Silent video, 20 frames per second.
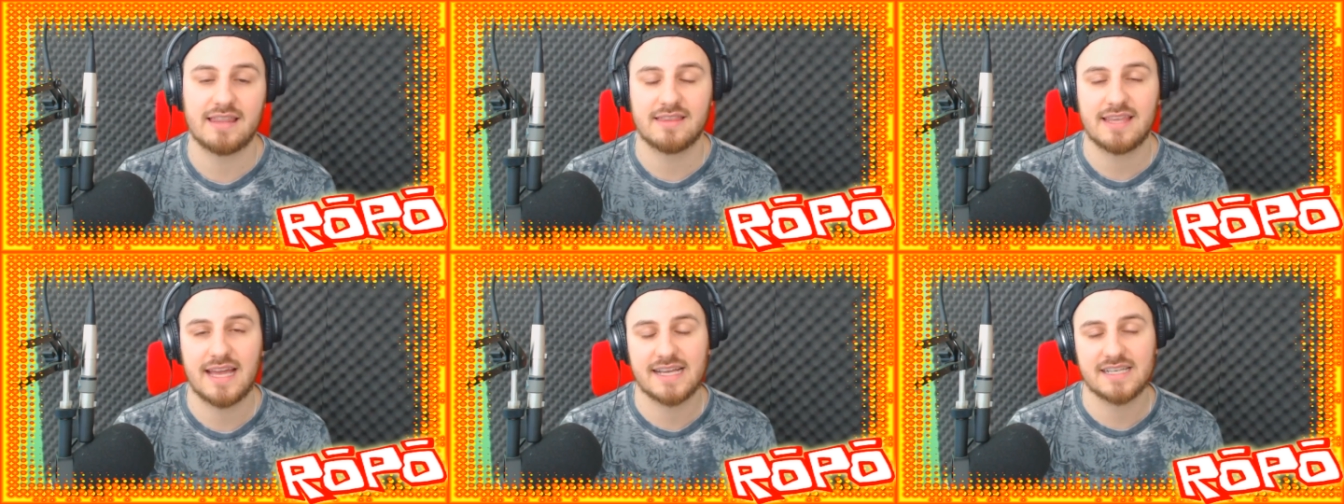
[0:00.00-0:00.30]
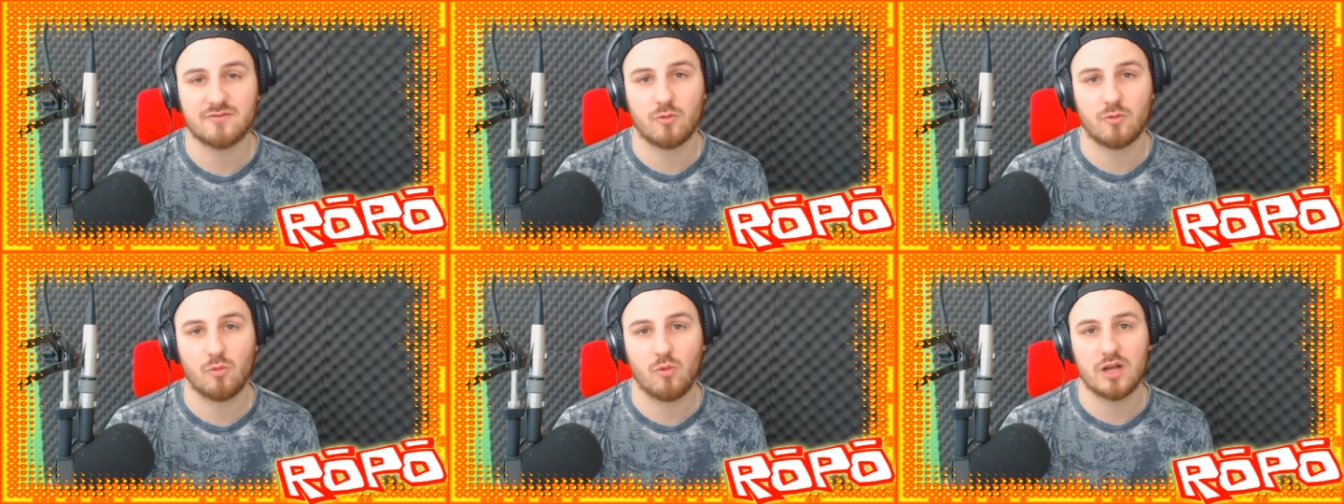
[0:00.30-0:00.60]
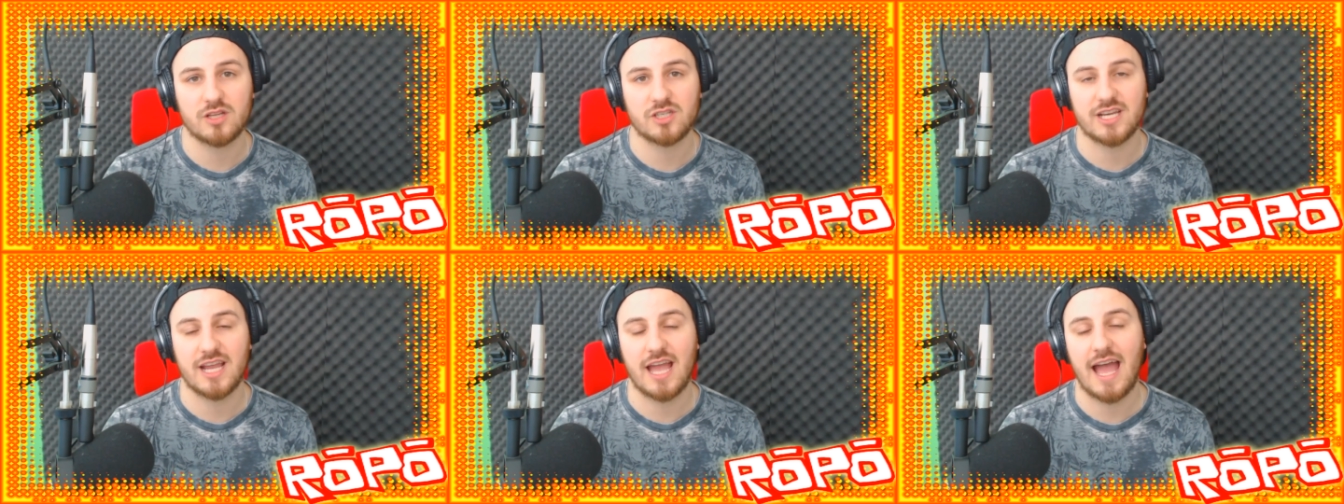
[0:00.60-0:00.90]
And thanks for
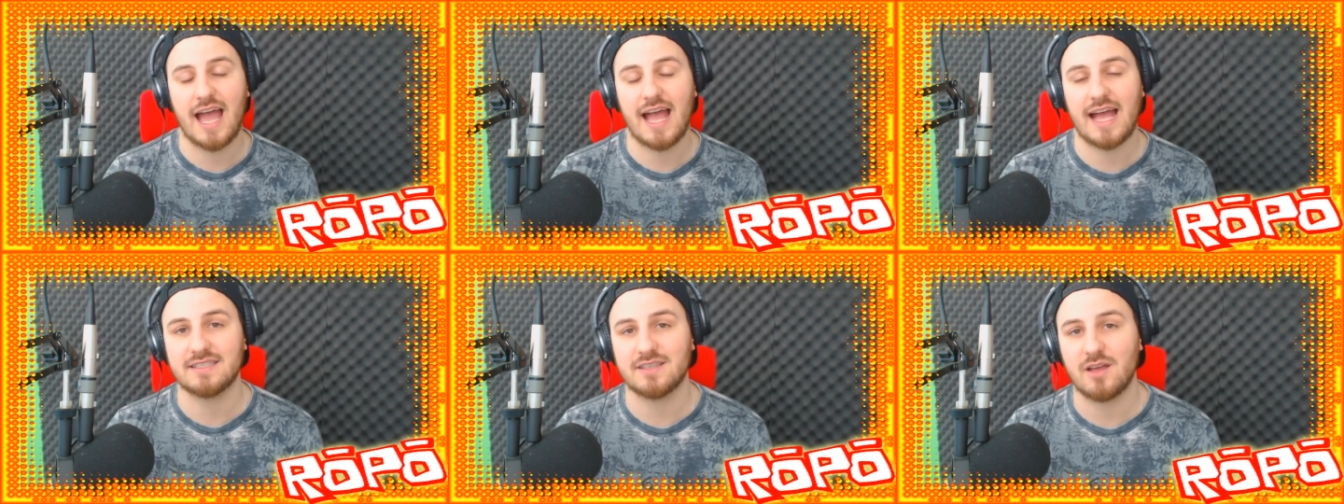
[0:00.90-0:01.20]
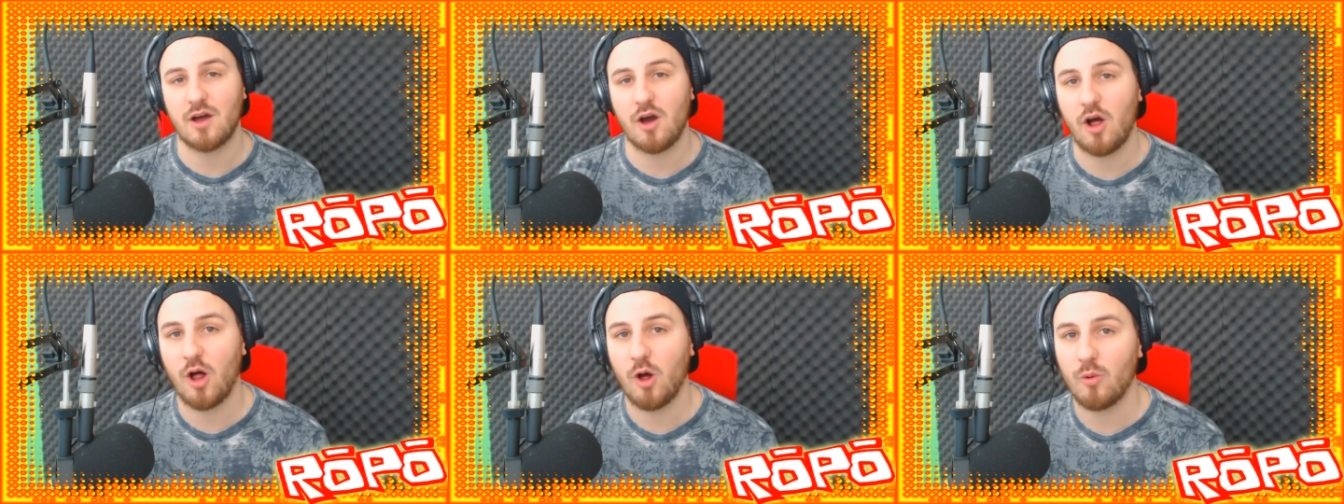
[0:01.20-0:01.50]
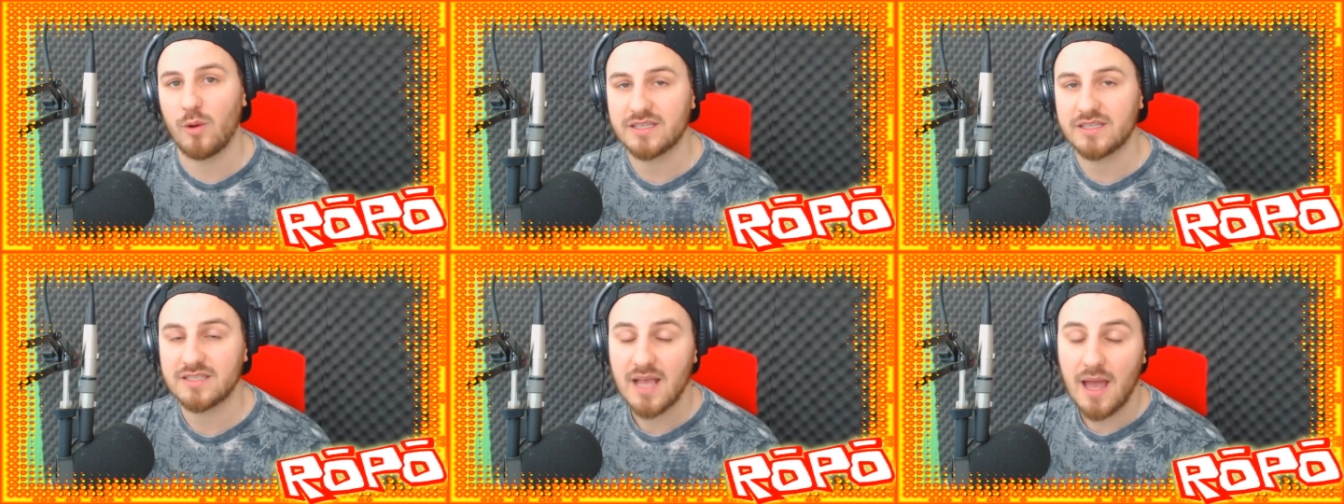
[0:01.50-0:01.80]
watching as
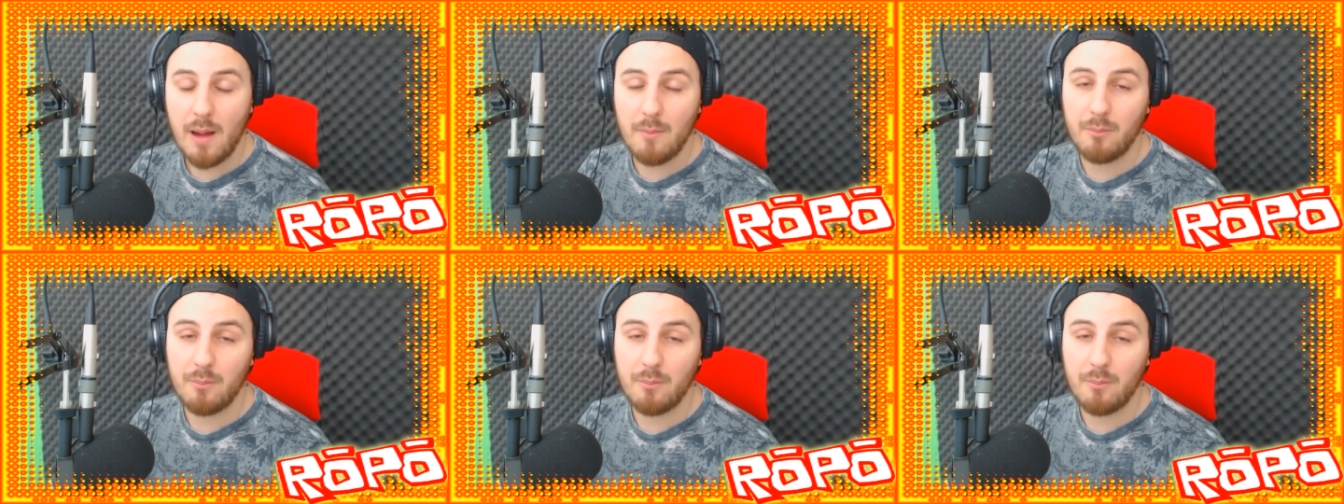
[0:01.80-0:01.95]
always.